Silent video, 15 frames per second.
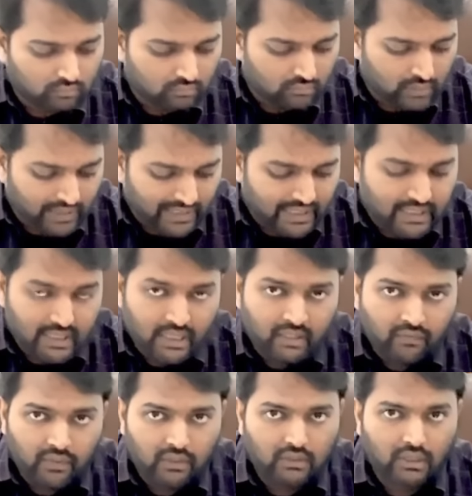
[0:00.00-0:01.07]
that is an
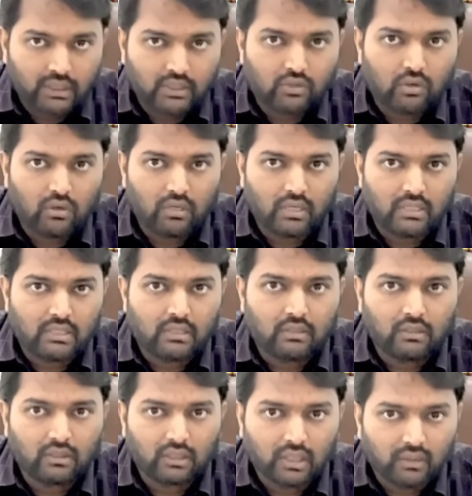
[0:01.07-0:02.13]
event, that is called as
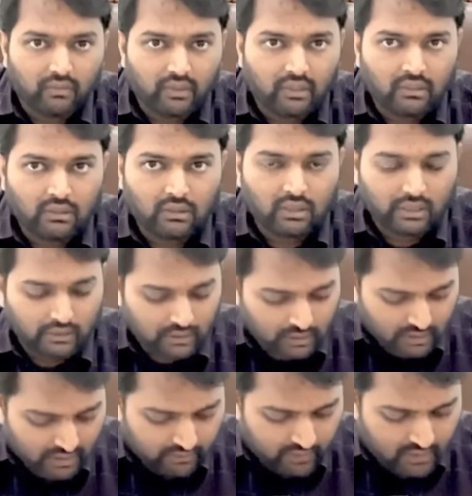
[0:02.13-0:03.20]
a event, and that
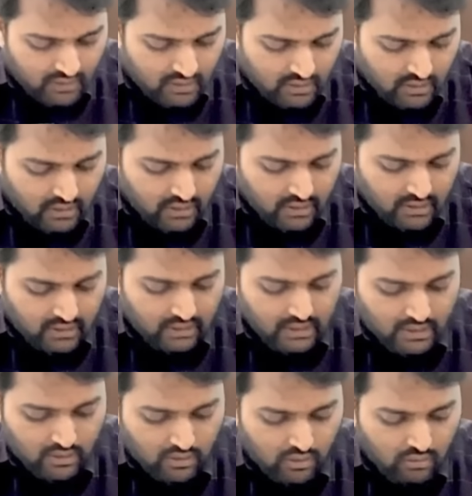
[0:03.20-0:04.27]
event study is a
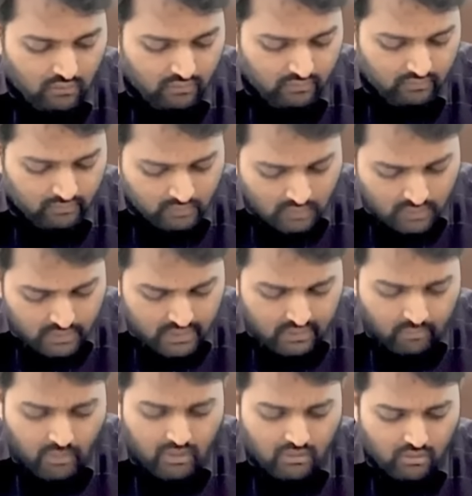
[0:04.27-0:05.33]
test of
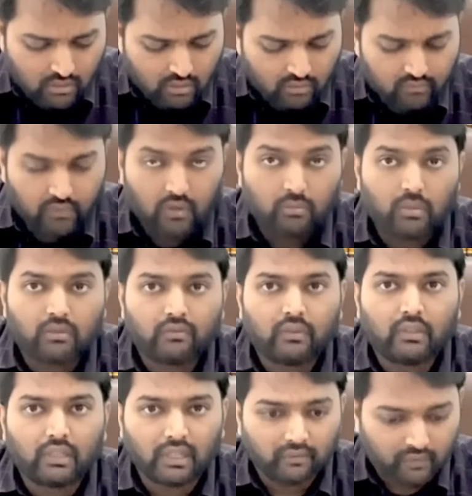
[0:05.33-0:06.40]
semi-strong form of
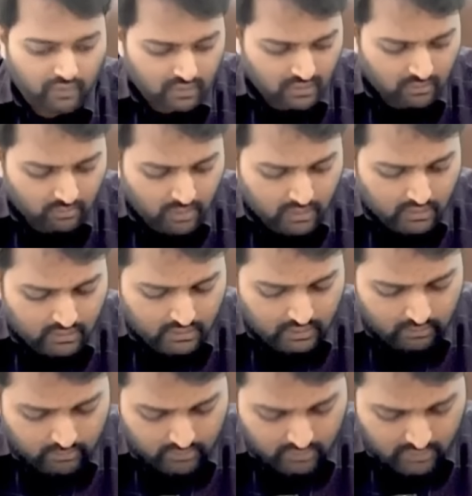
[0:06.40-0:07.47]
a efficient market
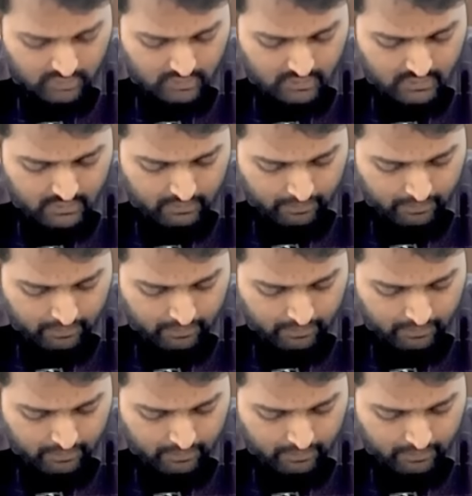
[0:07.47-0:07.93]
hypothesis.